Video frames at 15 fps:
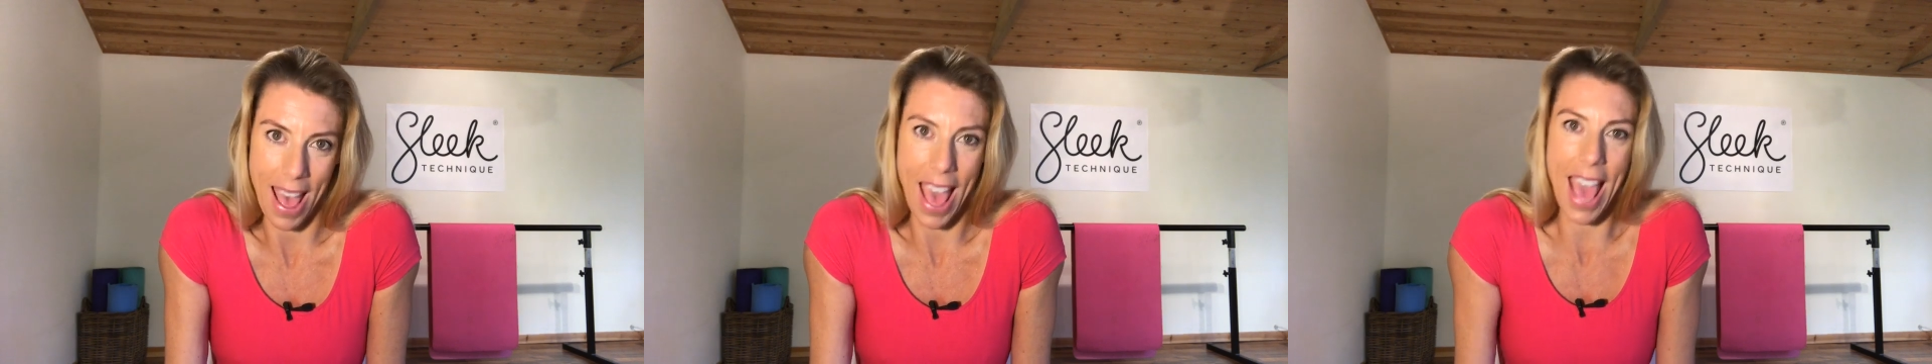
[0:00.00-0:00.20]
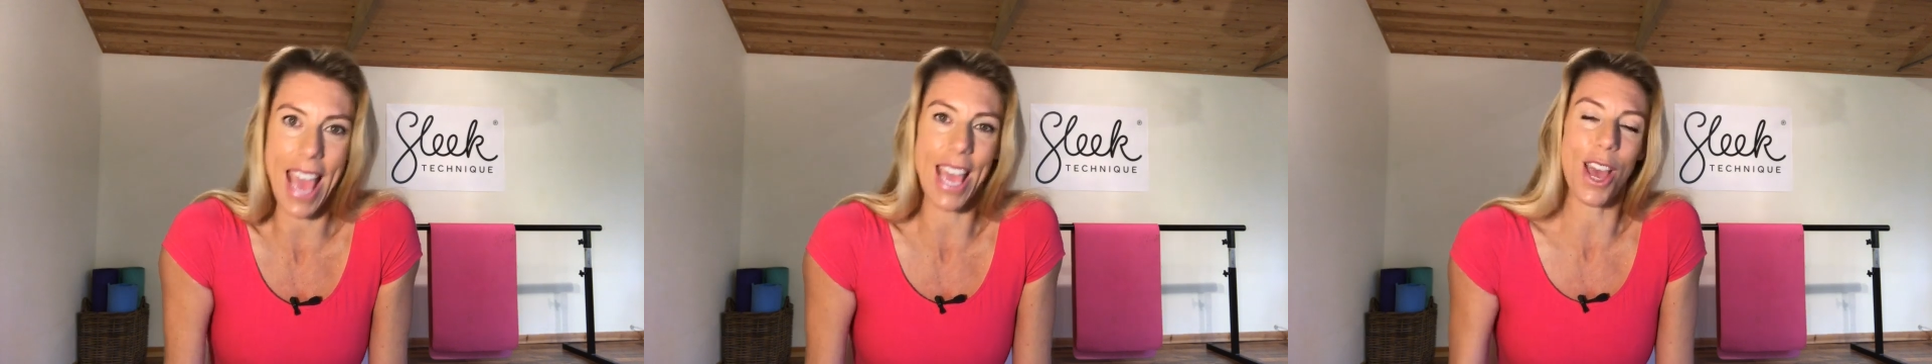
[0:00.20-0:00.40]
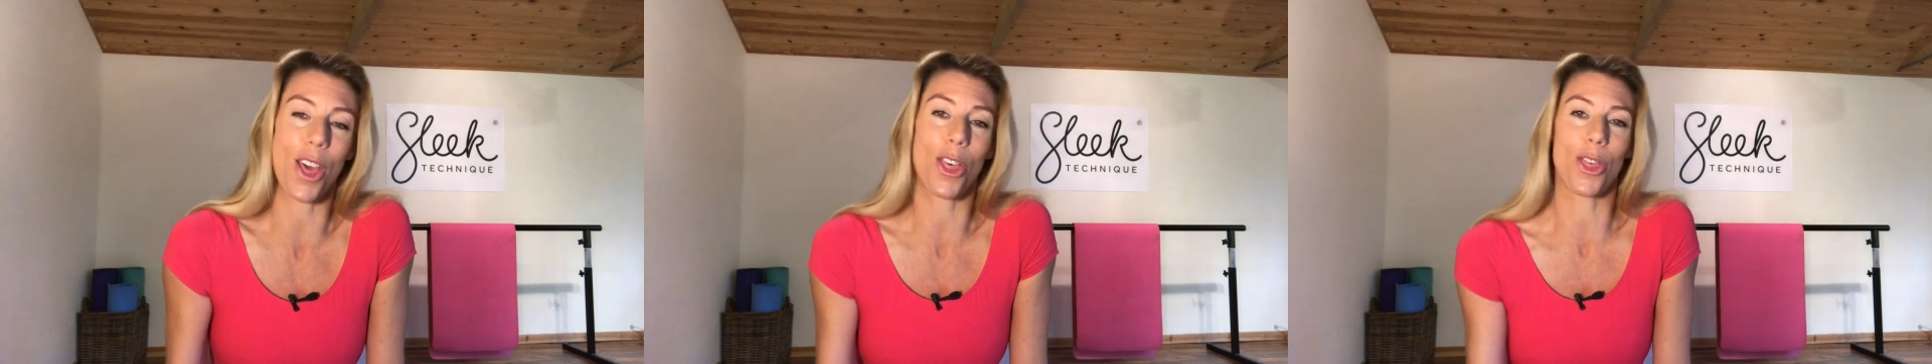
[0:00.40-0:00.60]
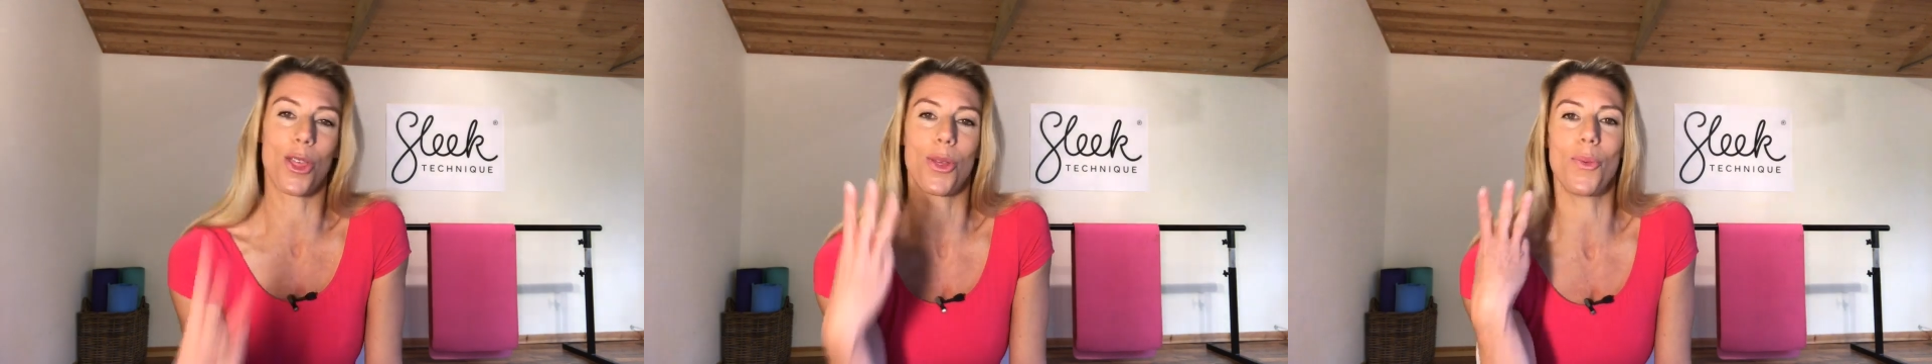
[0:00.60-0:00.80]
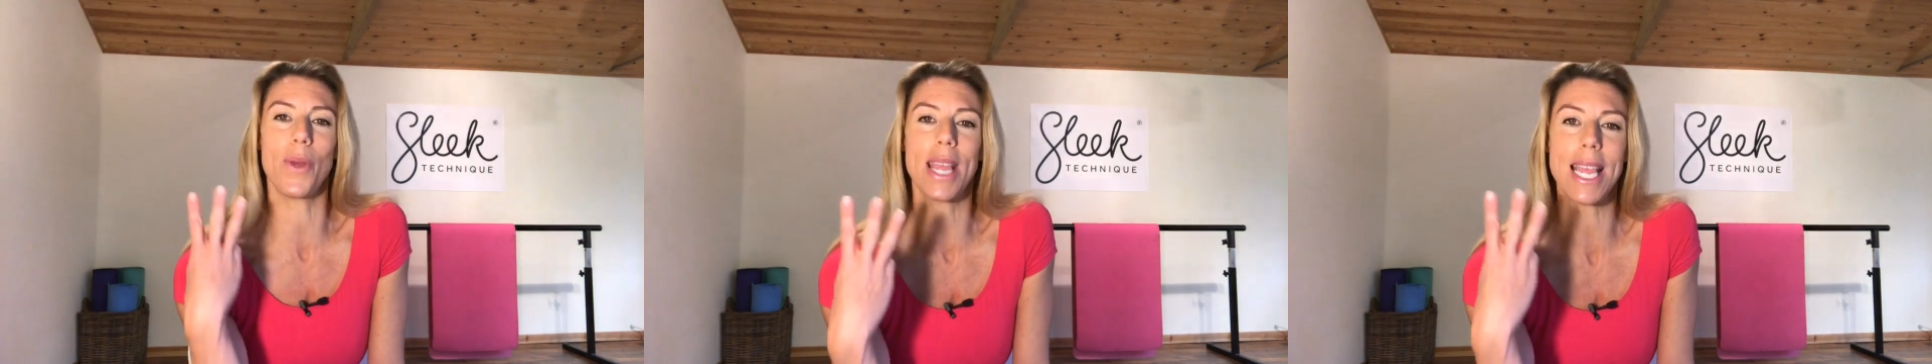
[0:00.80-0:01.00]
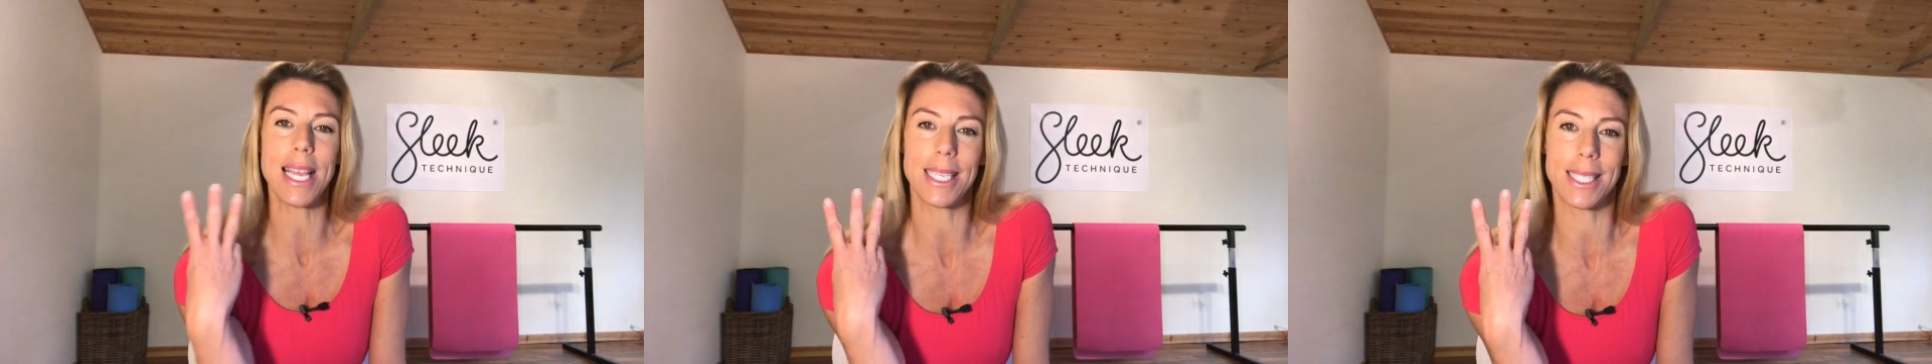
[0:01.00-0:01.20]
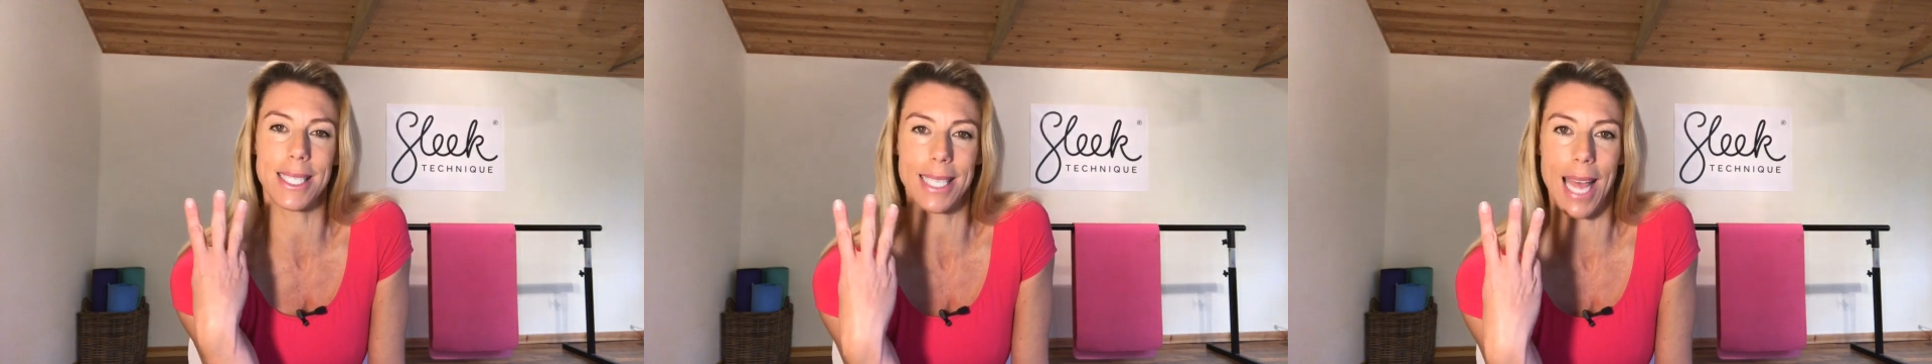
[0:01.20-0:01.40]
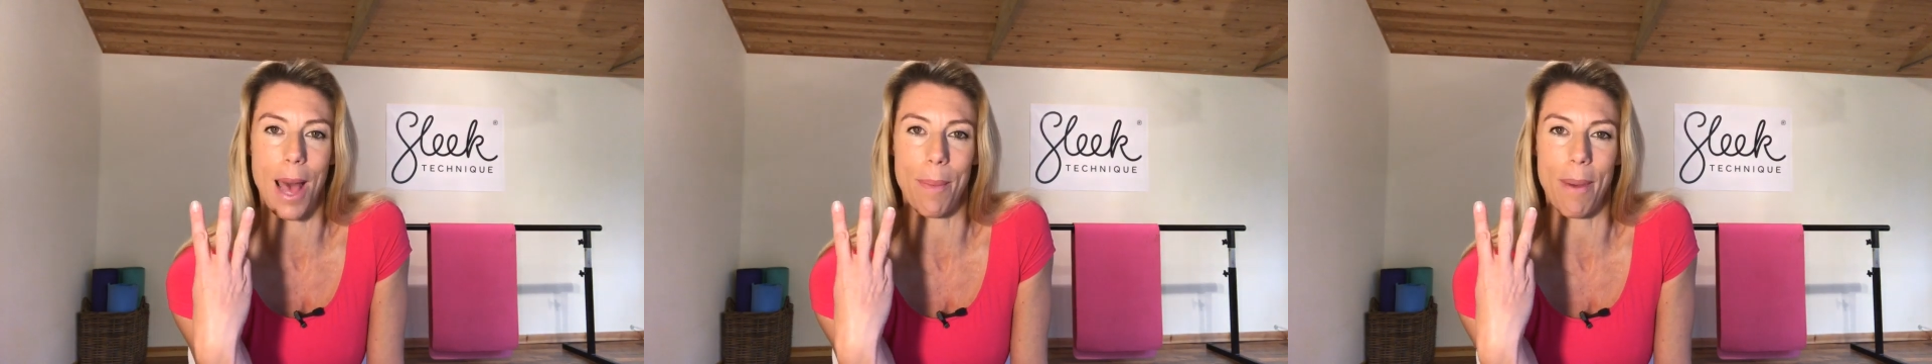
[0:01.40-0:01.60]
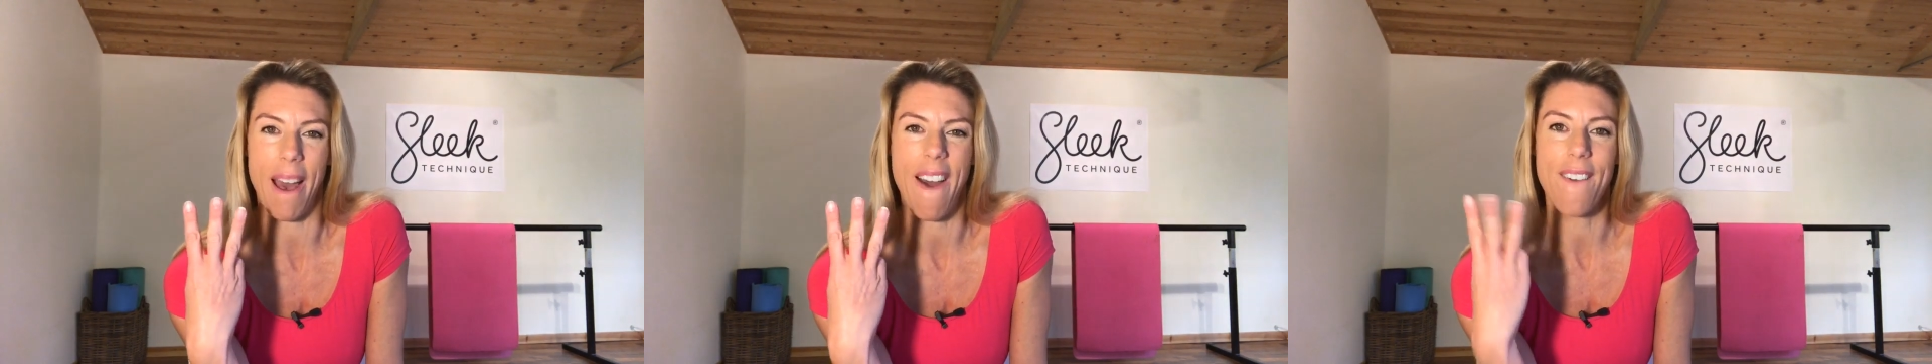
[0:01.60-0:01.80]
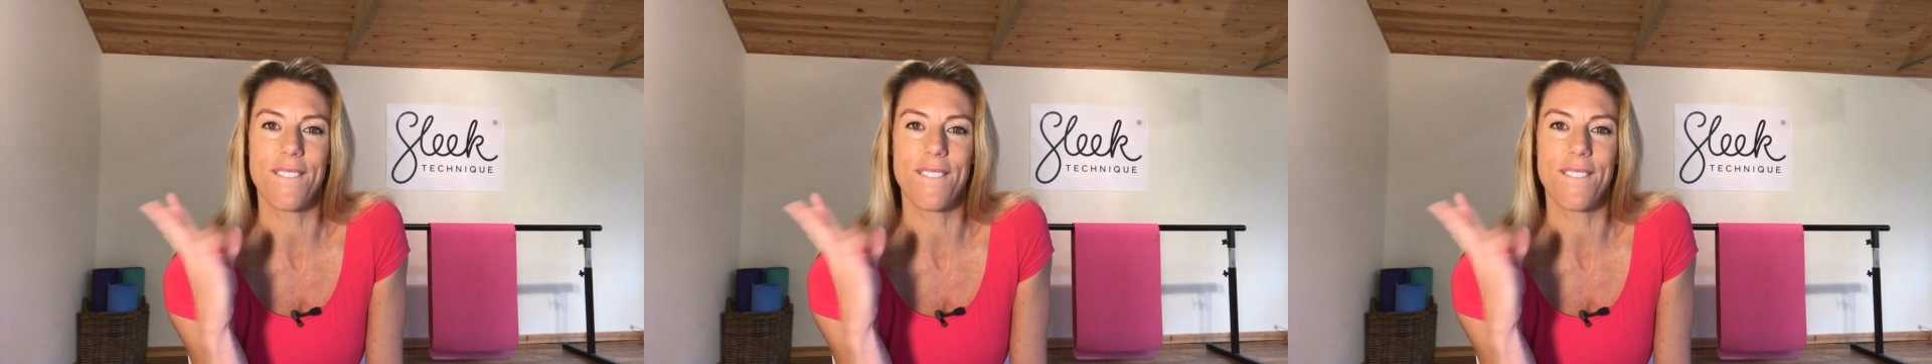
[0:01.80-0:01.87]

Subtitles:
a 3-step